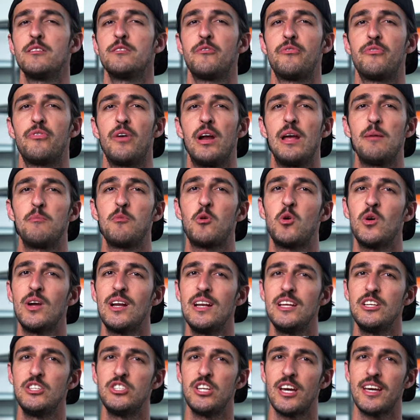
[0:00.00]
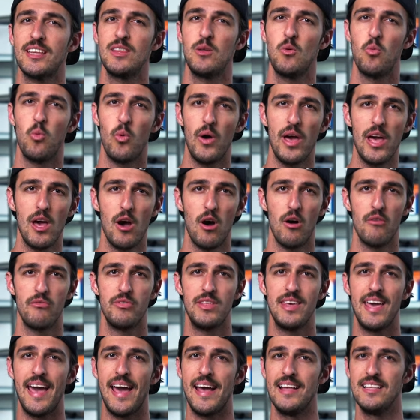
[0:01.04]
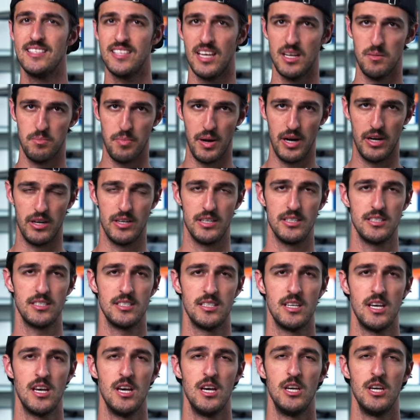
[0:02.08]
on the frame, quickly check the wear of the headset bearings.